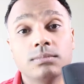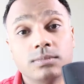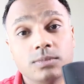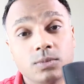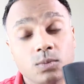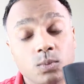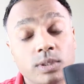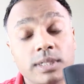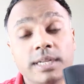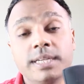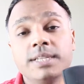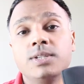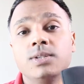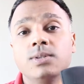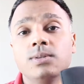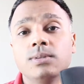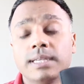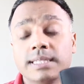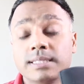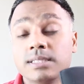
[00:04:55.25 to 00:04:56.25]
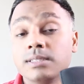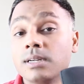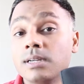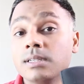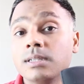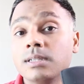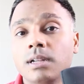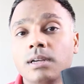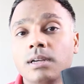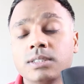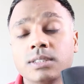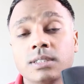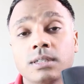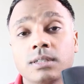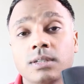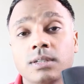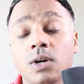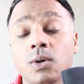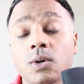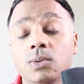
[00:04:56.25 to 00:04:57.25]
what I do as an ontological
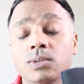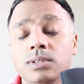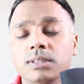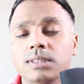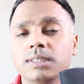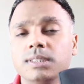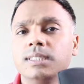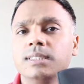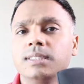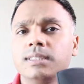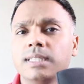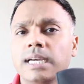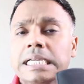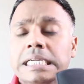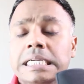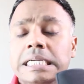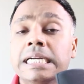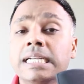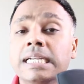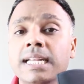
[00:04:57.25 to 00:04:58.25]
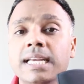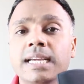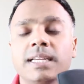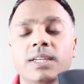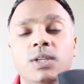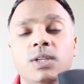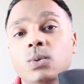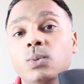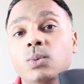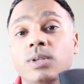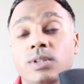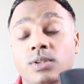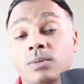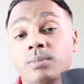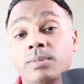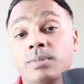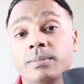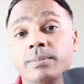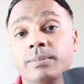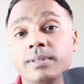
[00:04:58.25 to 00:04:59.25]
coach is I connect you with your
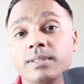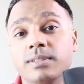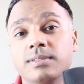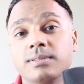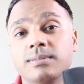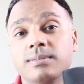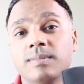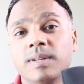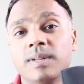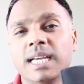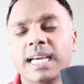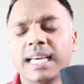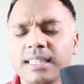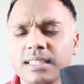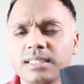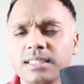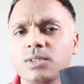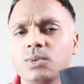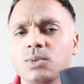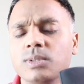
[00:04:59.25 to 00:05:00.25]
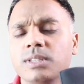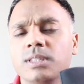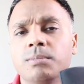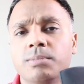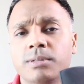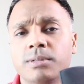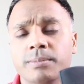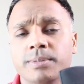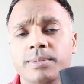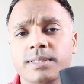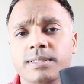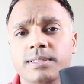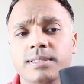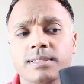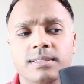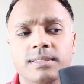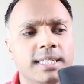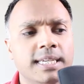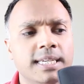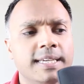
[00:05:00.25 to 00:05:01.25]
purpose. And this is what the purpose is.
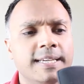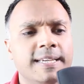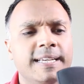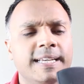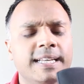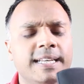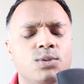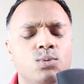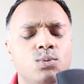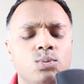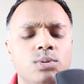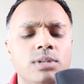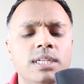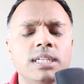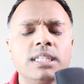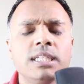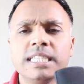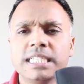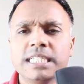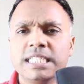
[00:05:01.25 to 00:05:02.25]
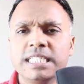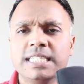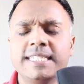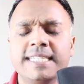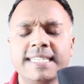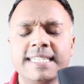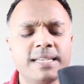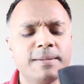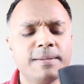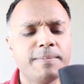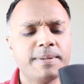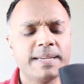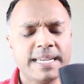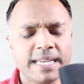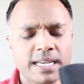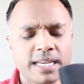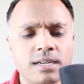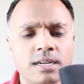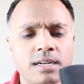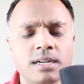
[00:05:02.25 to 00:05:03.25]
It's really deep
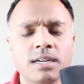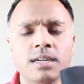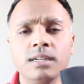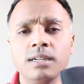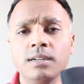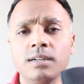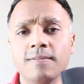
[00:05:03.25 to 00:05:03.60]
internal